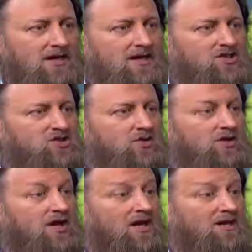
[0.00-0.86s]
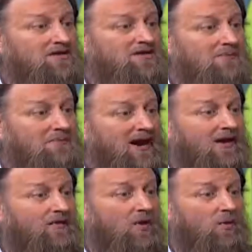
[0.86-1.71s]
is to learn to
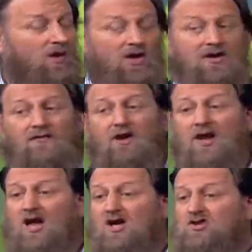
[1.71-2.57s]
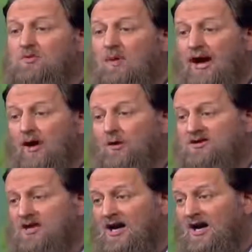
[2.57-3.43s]
make the word of Allah subhanahu wa
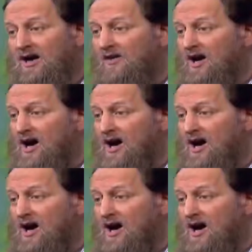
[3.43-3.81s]
ta'ala the